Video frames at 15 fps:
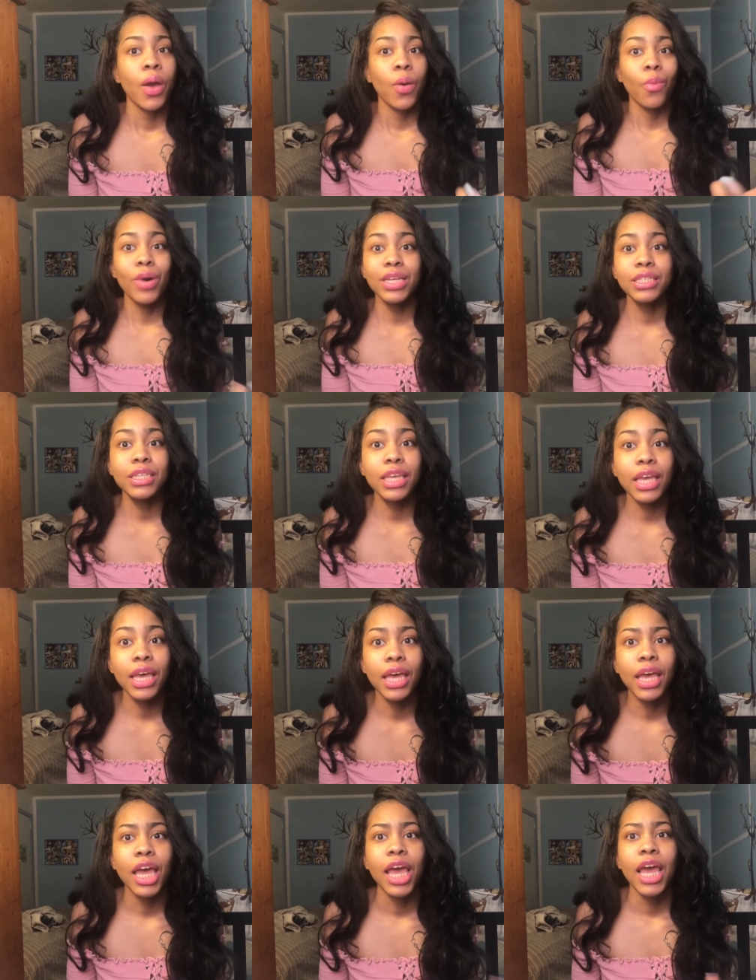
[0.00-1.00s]
Once
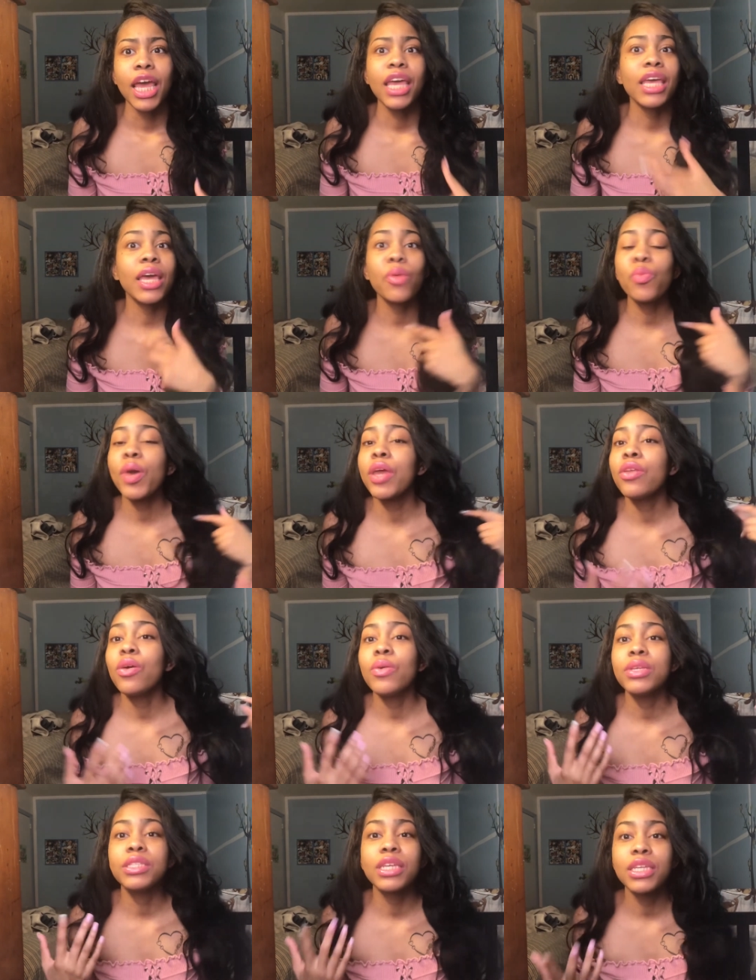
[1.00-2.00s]
again, he ain't paying
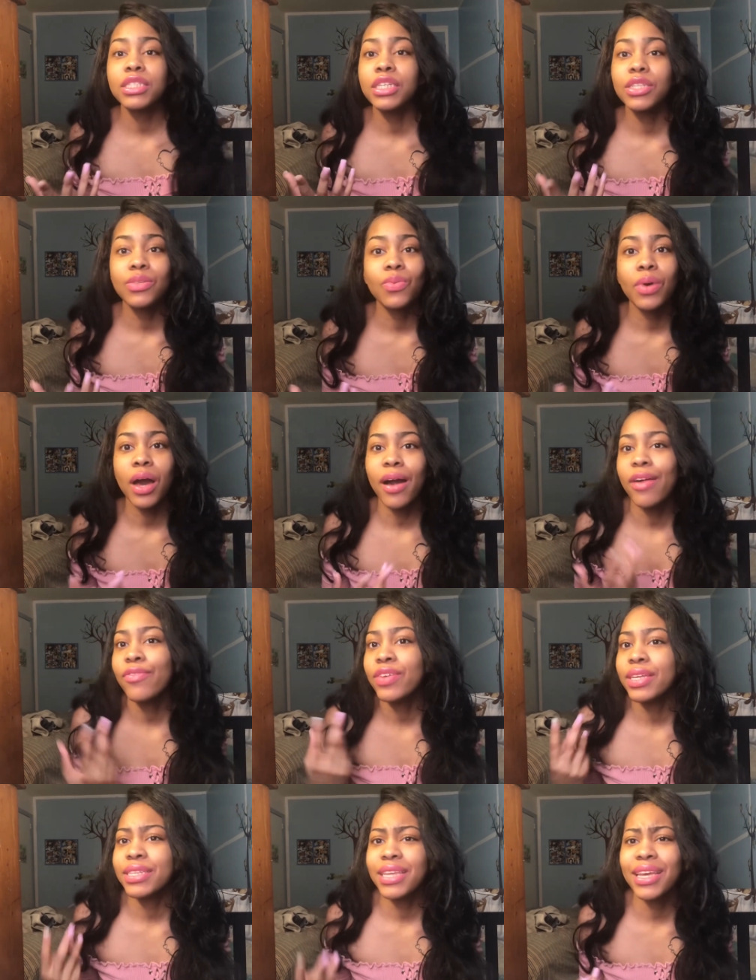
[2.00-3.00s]
no attention to an
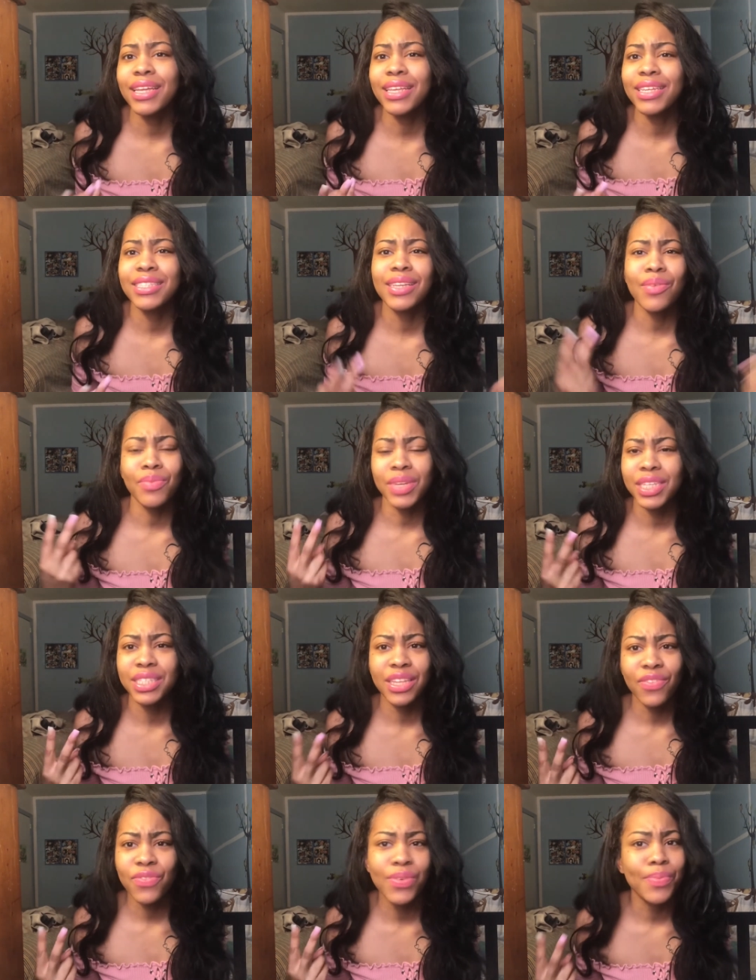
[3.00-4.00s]
obvious hint that something is
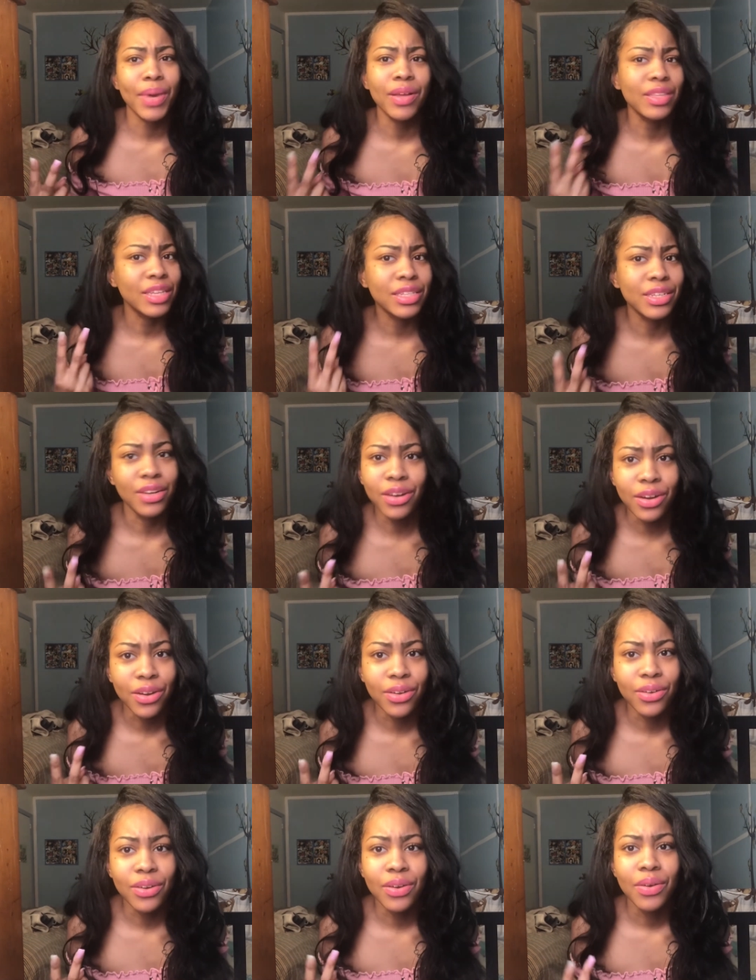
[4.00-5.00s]
different about this
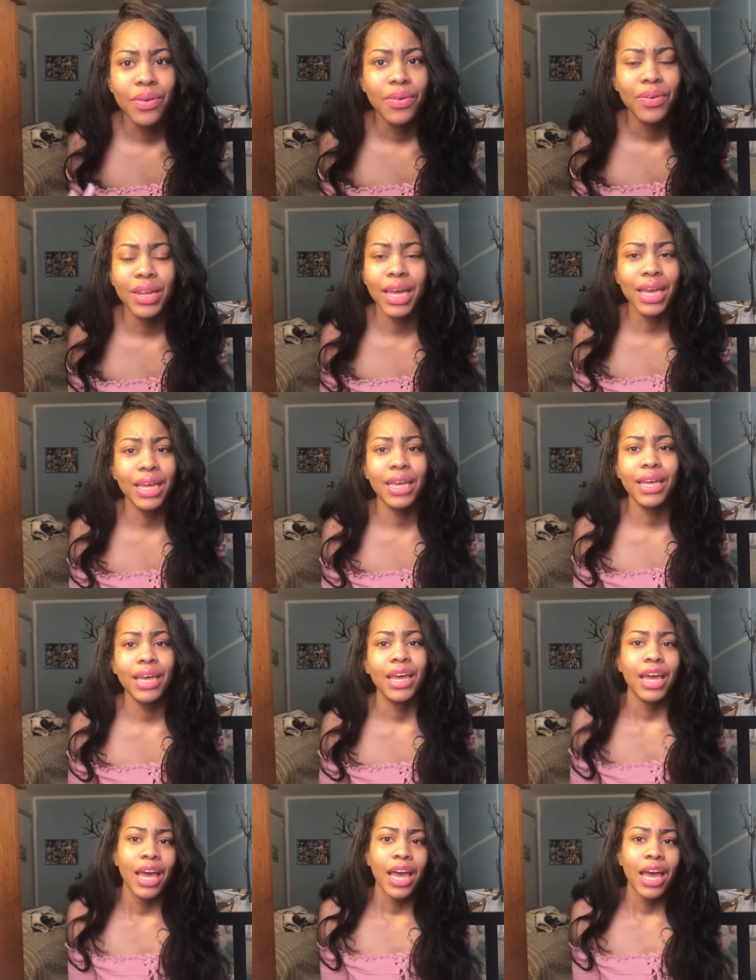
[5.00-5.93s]
girl. Like,